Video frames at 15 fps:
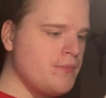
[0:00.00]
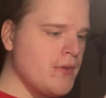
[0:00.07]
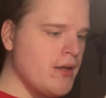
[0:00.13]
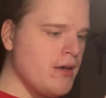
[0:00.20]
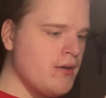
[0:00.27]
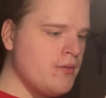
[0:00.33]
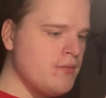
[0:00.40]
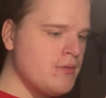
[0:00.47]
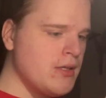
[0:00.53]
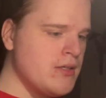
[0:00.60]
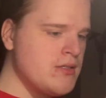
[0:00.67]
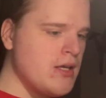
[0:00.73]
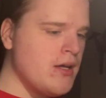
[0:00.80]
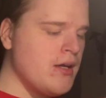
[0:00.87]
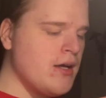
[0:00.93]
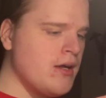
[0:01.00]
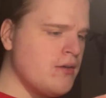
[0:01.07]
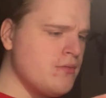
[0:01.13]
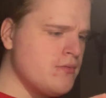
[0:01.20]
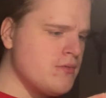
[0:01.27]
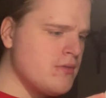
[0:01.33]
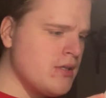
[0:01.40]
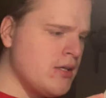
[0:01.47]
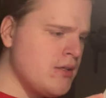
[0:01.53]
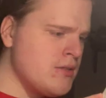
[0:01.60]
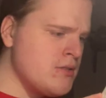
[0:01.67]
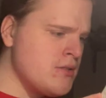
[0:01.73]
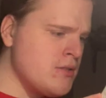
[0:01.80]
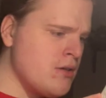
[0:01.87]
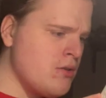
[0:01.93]
I don't think so. I don't think
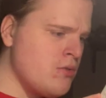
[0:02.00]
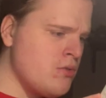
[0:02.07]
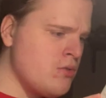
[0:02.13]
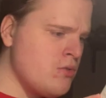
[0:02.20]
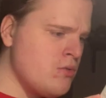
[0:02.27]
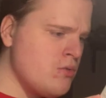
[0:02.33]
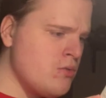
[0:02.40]
so.